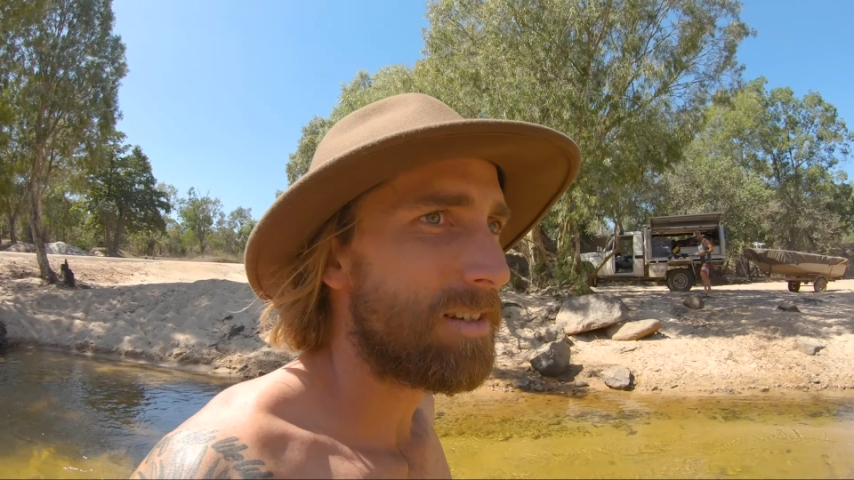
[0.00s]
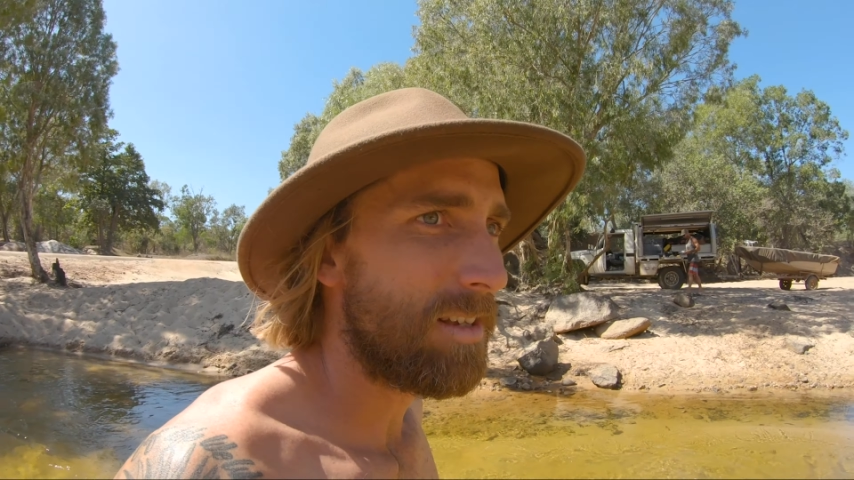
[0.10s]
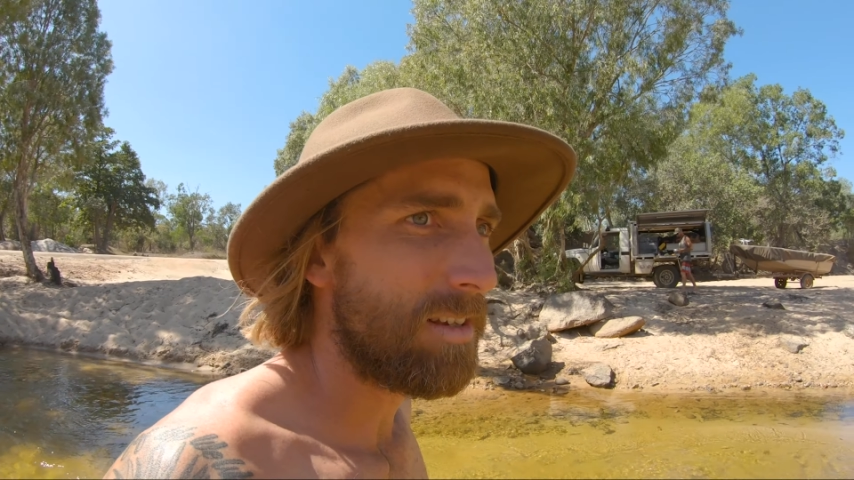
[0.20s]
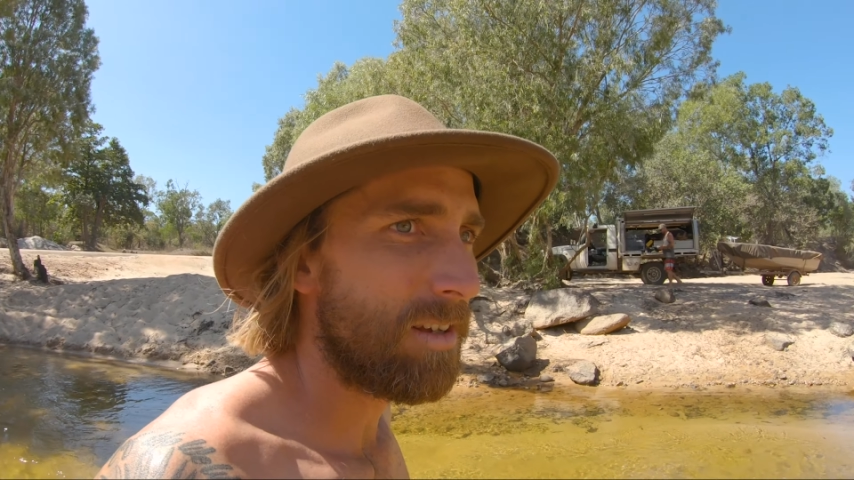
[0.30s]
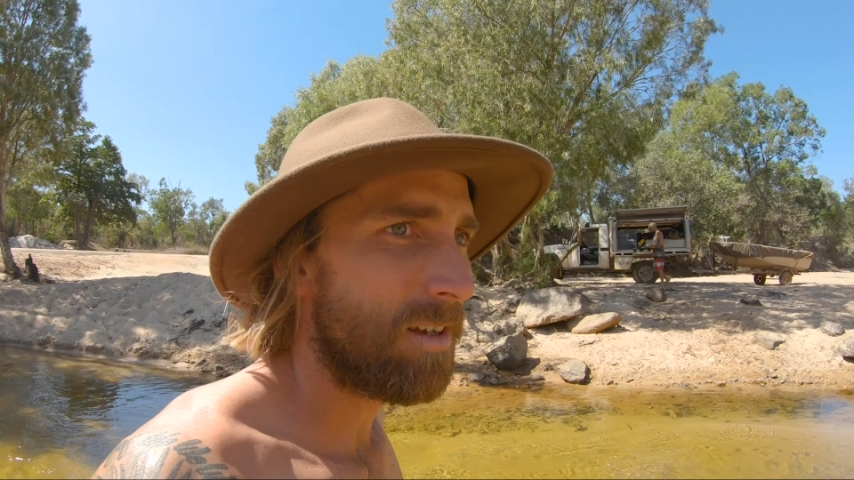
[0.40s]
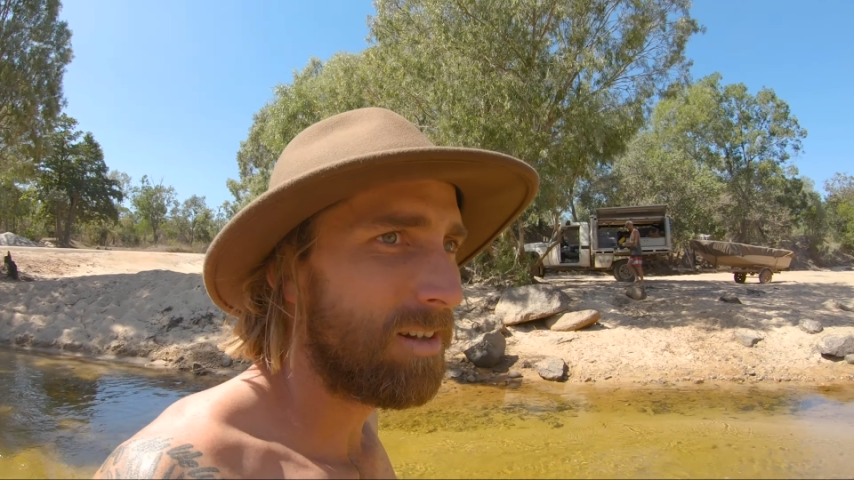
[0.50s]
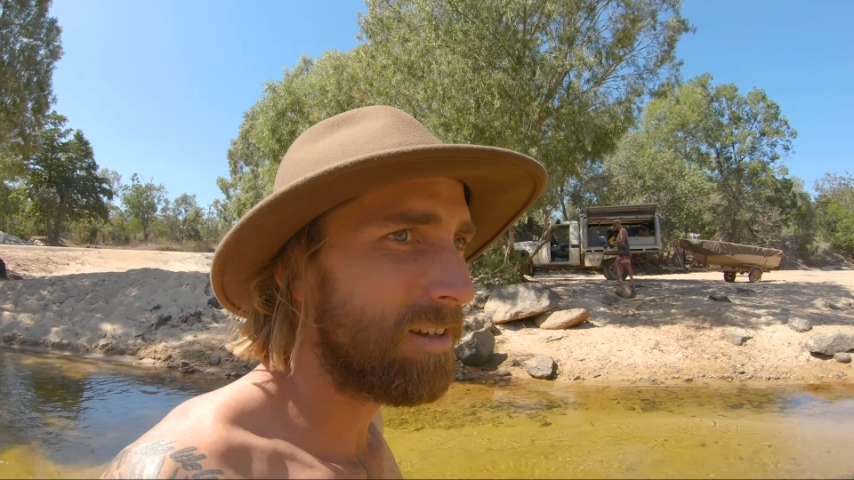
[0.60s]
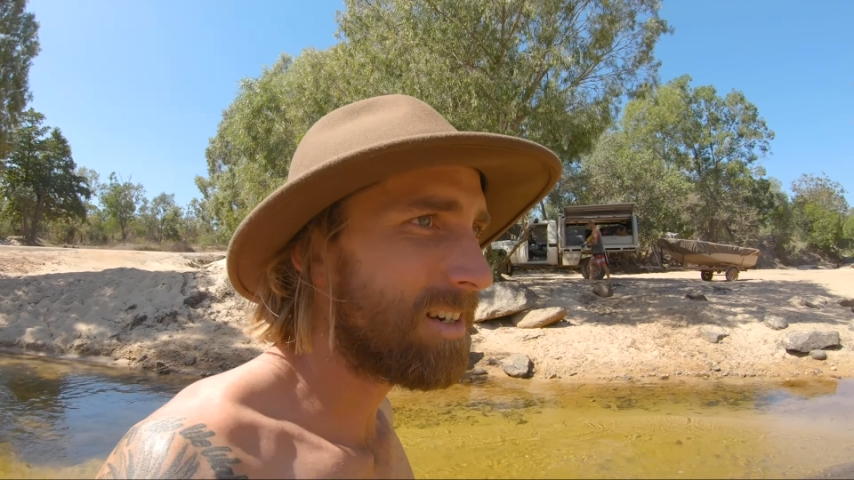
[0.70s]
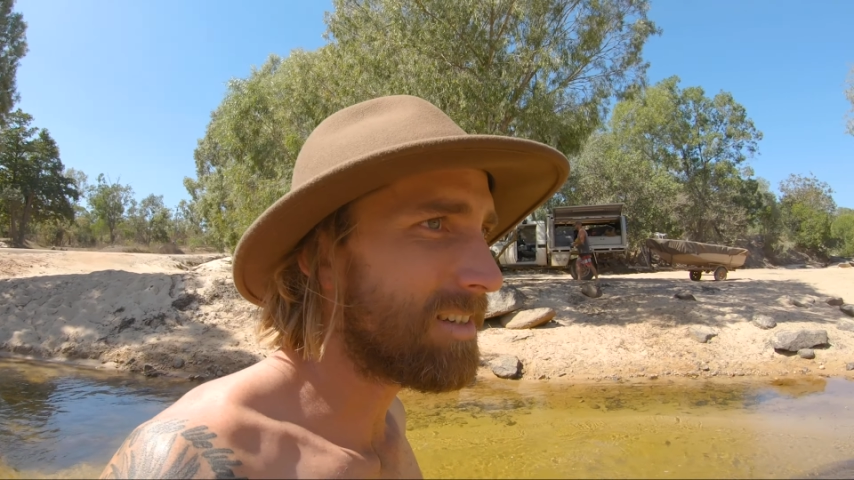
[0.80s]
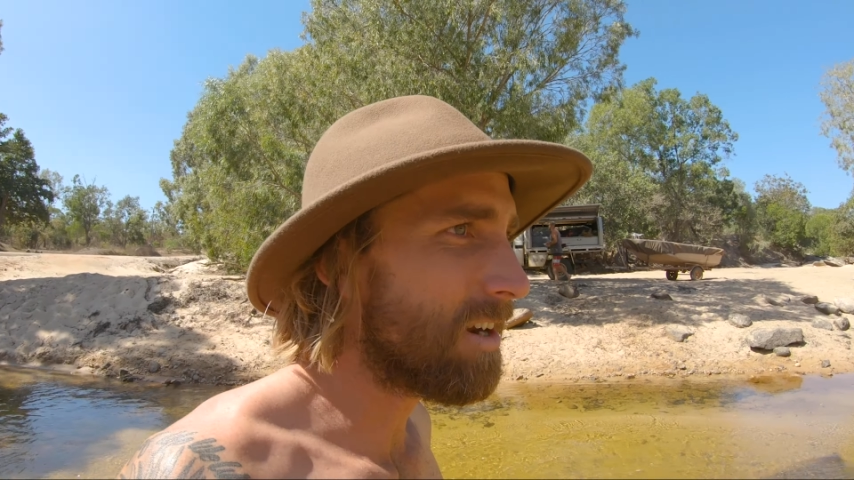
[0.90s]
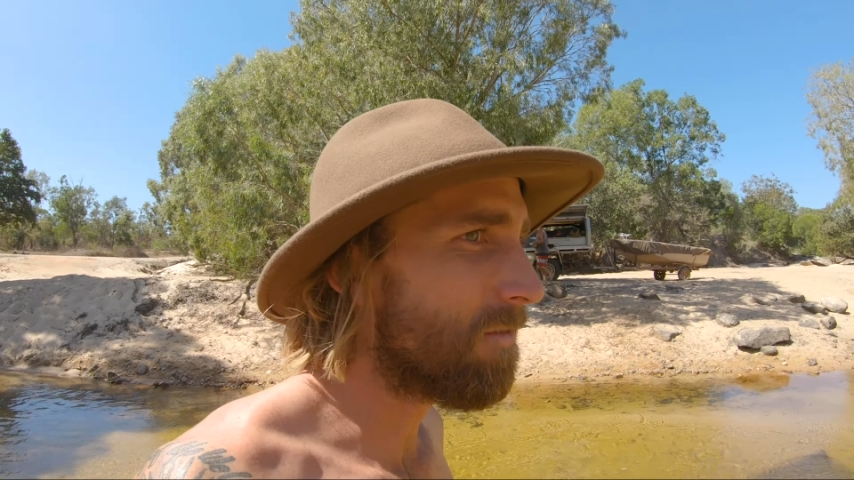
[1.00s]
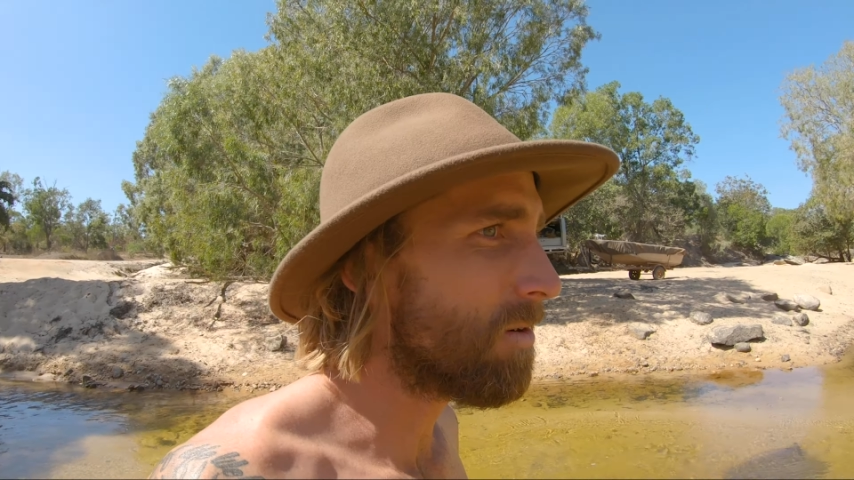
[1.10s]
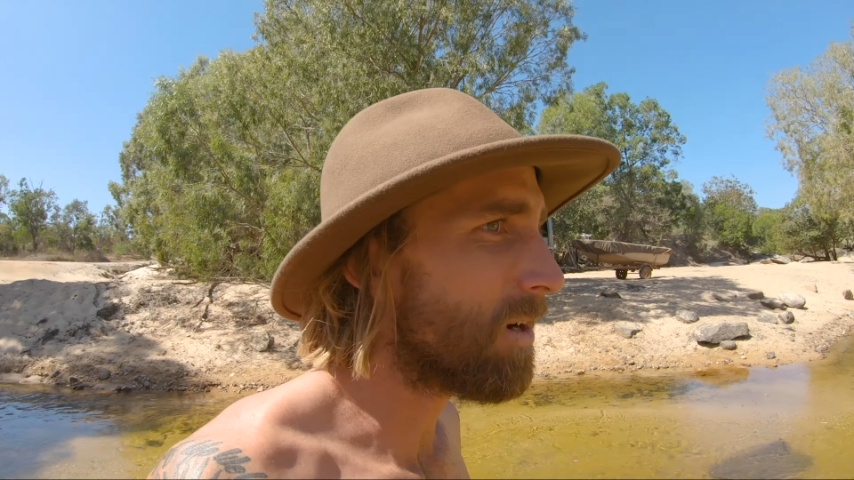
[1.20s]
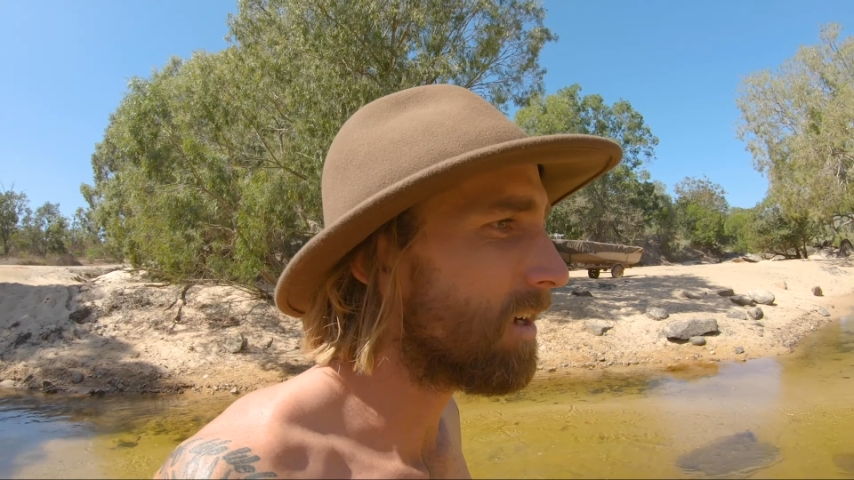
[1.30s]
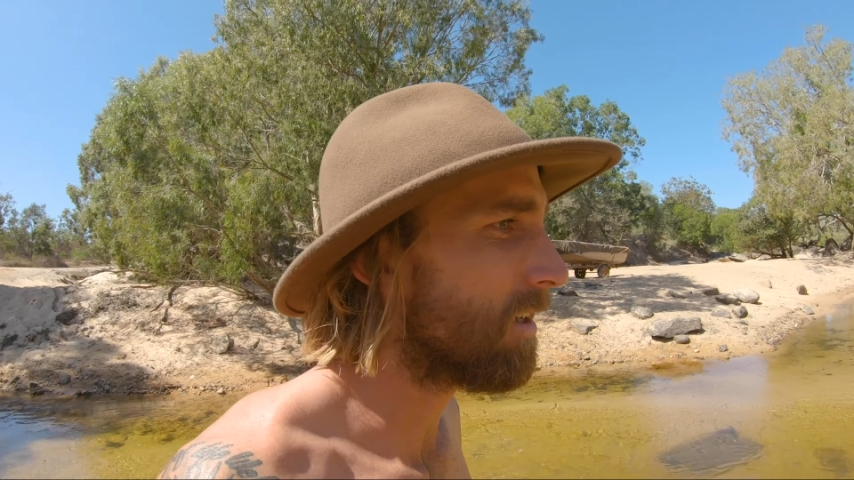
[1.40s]
that you... Look at it, it's
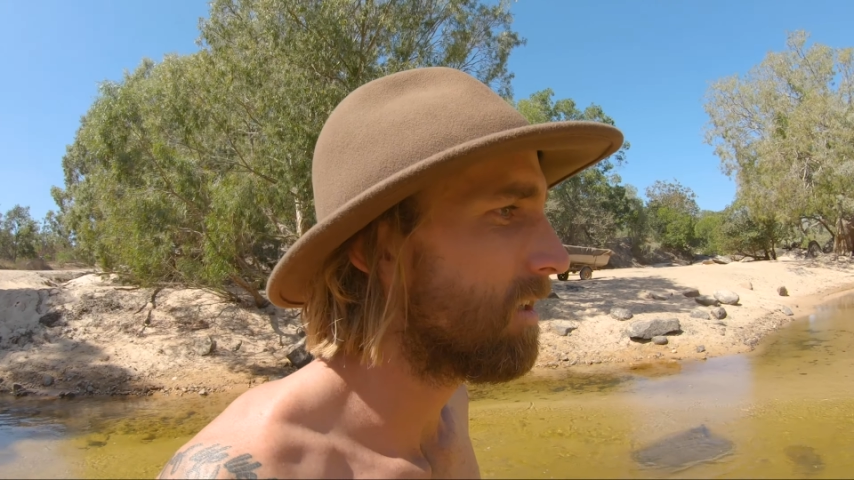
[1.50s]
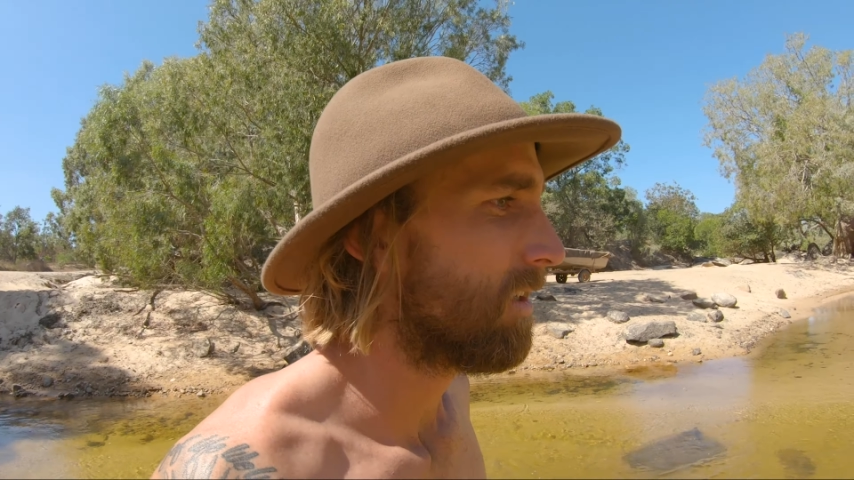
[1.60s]
everywhere.